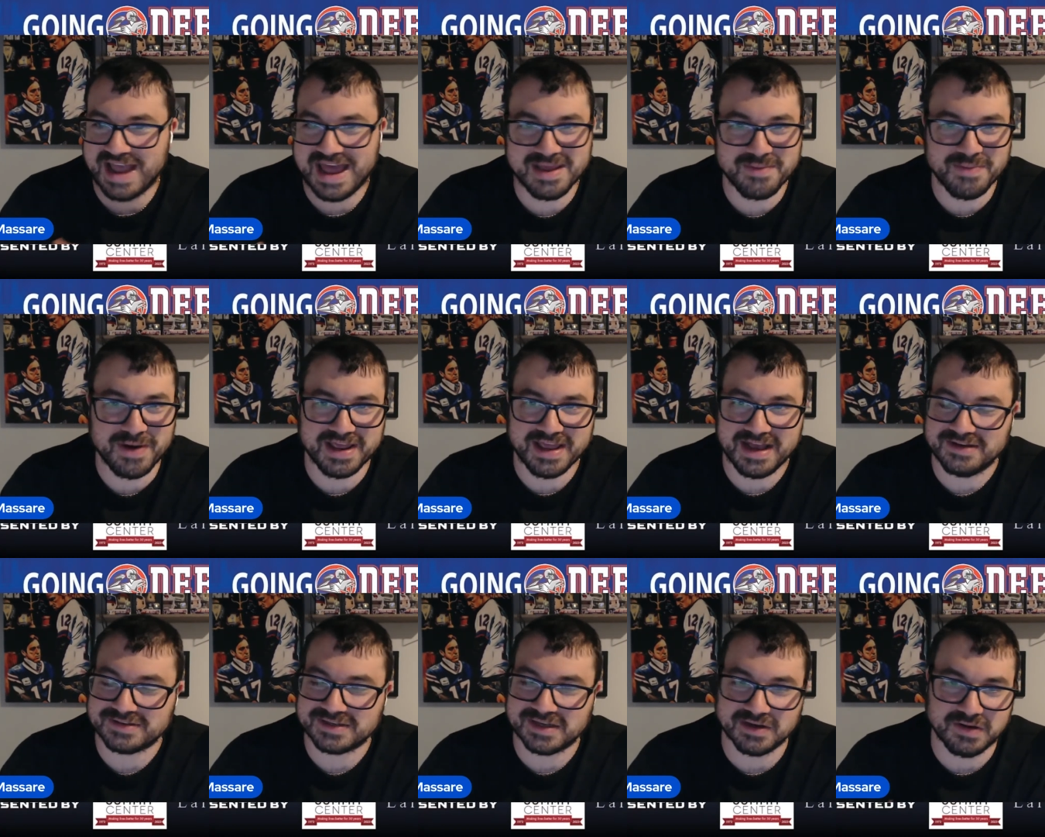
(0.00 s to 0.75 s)
Anybody
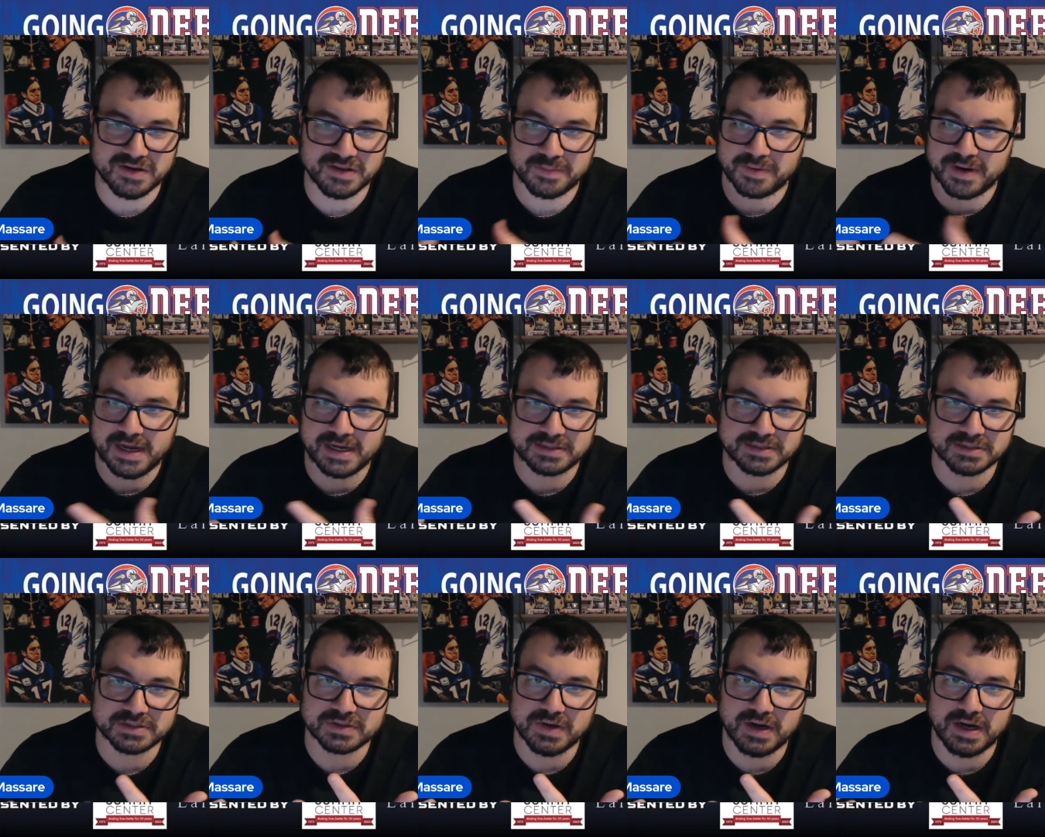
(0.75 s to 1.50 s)
else can go on the
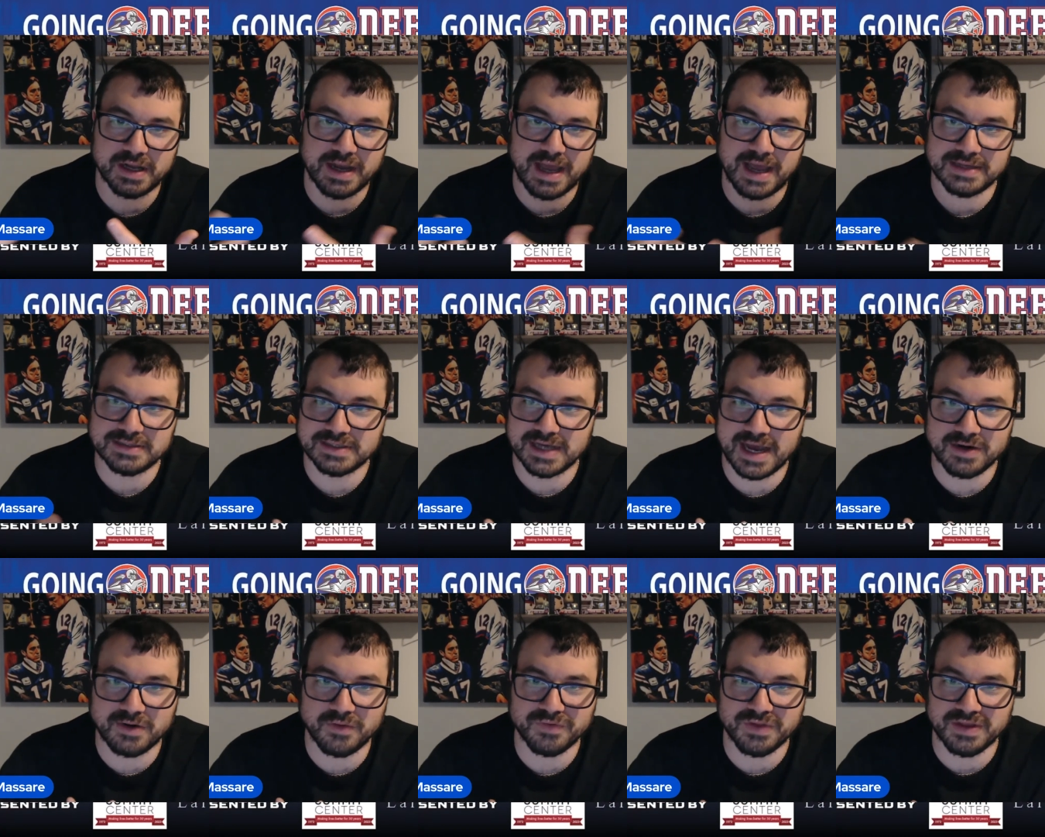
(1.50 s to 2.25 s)
practice squad.
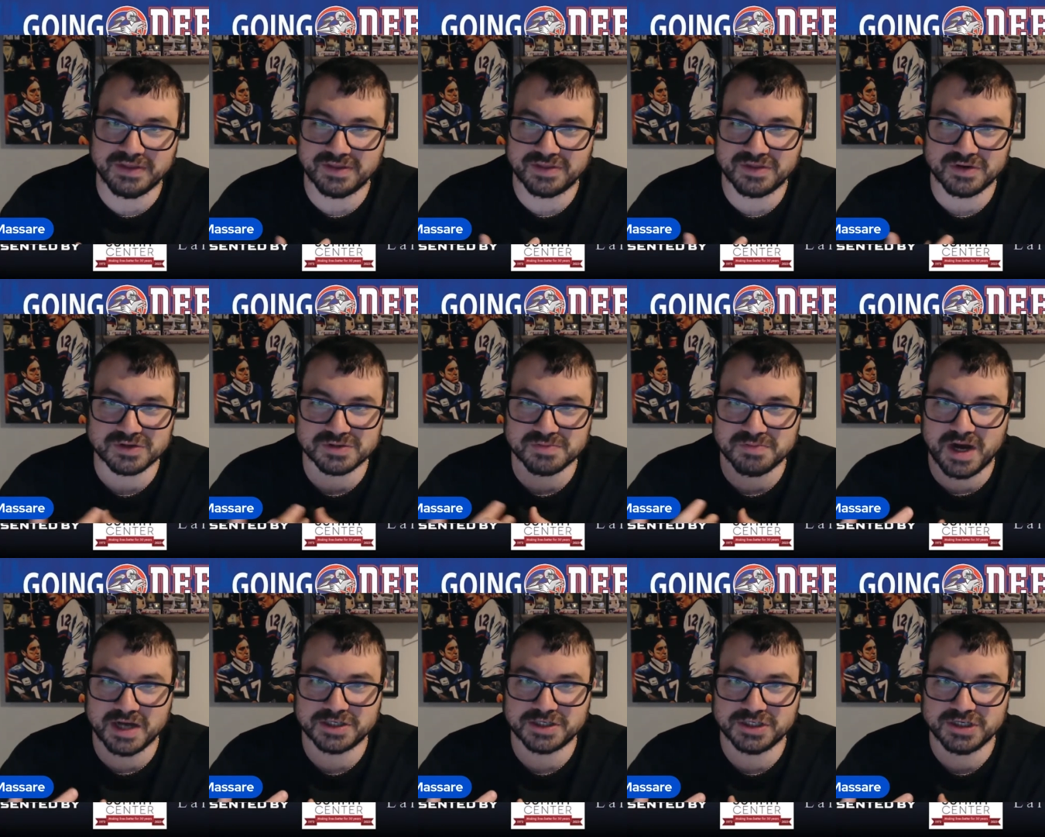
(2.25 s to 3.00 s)
I don't think that there's
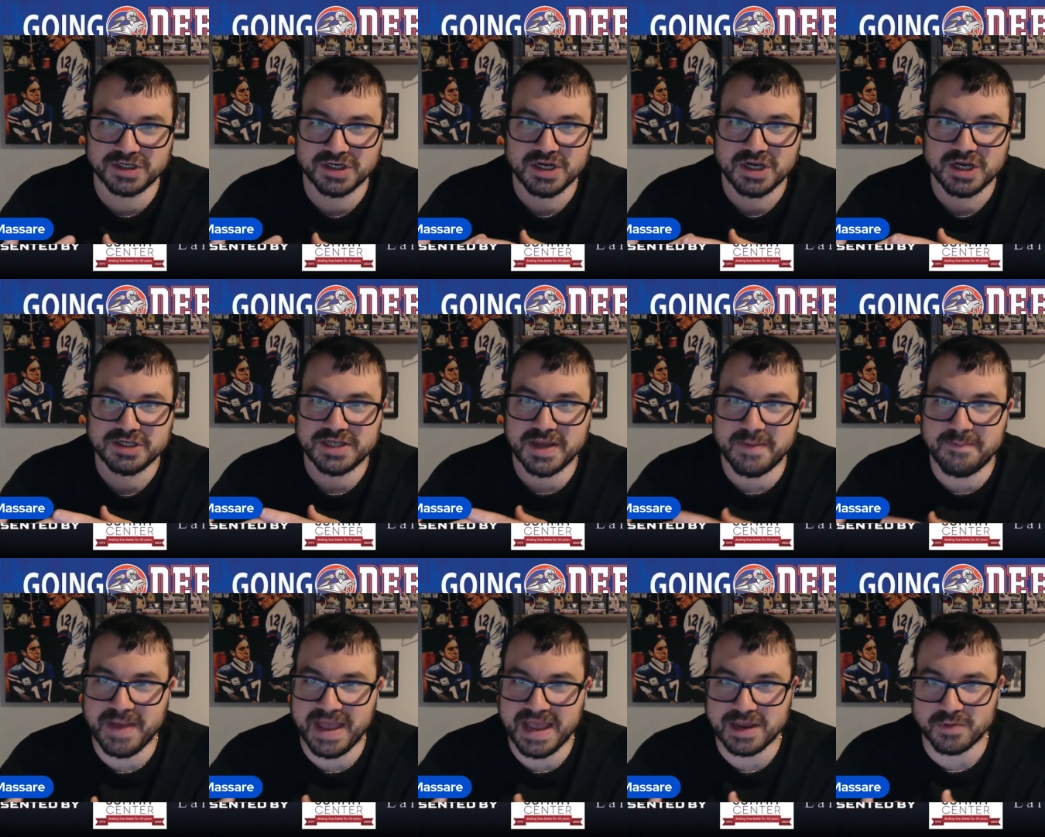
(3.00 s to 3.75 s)
much
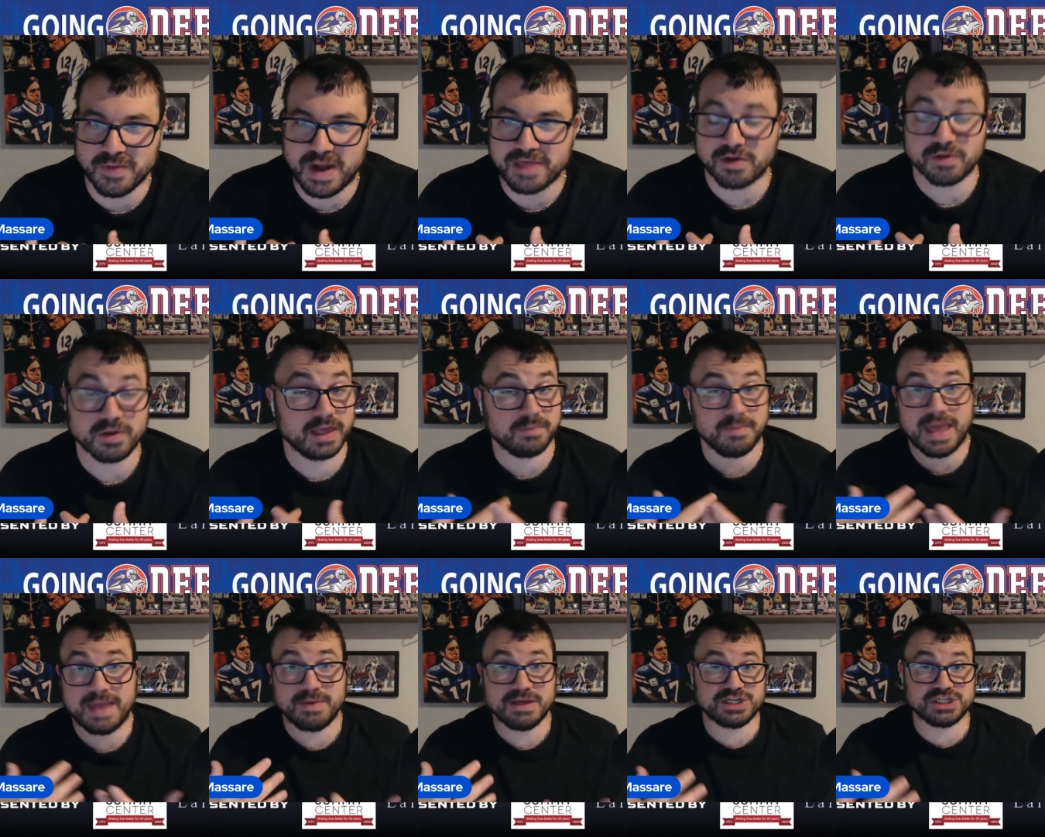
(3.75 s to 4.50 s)
debate whether, like,
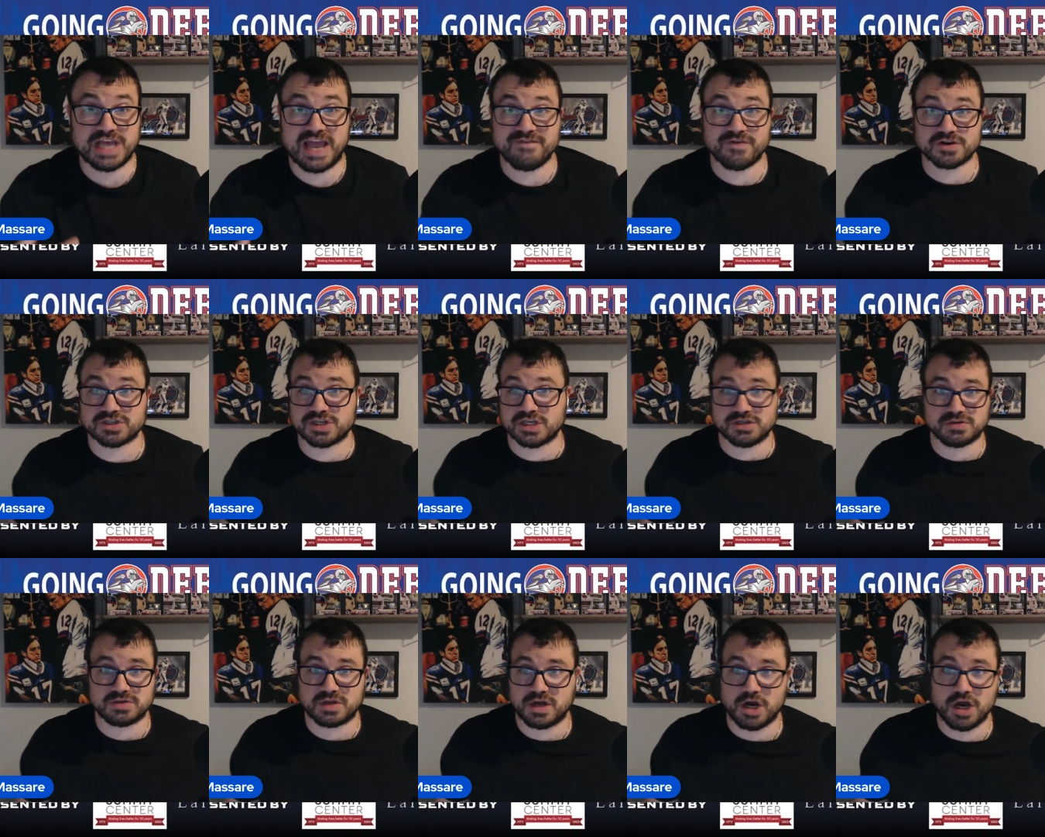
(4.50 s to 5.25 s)
maybe
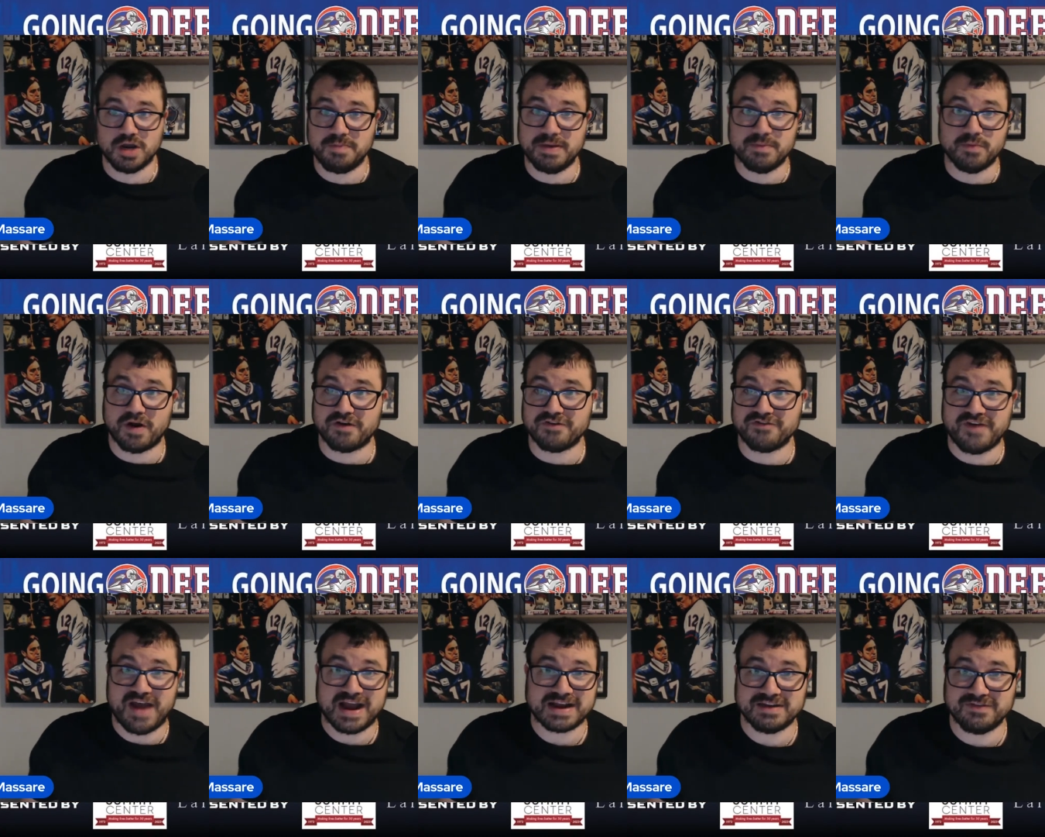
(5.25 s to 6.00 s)
Shavers could be more
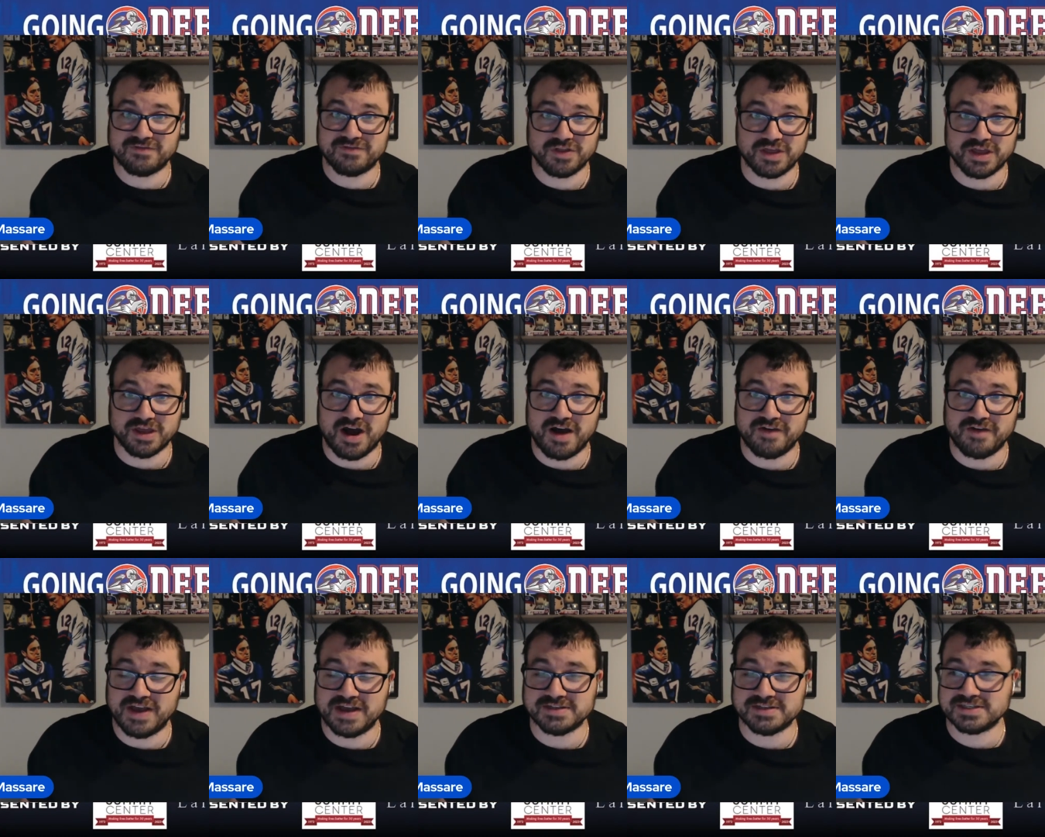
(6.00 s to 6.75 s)
effective for the
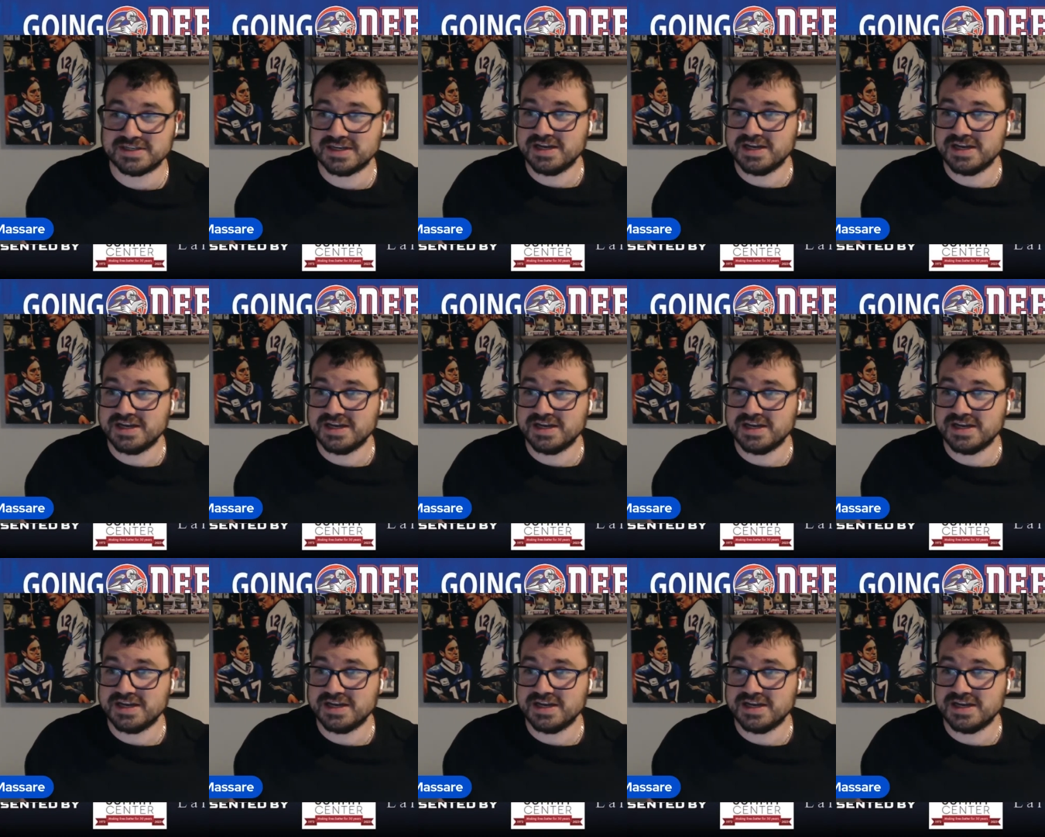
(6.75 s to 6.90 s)
offense